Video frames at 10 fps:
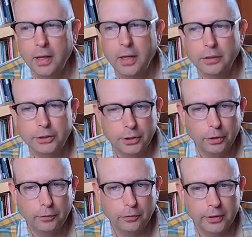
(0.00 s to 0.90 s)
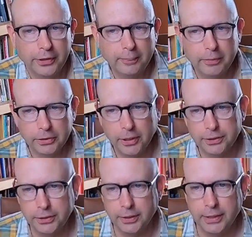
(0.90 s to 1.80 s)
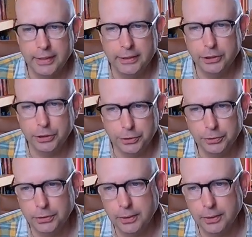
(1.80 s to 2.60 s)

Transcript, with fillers: the show for a deep discussion on the issues.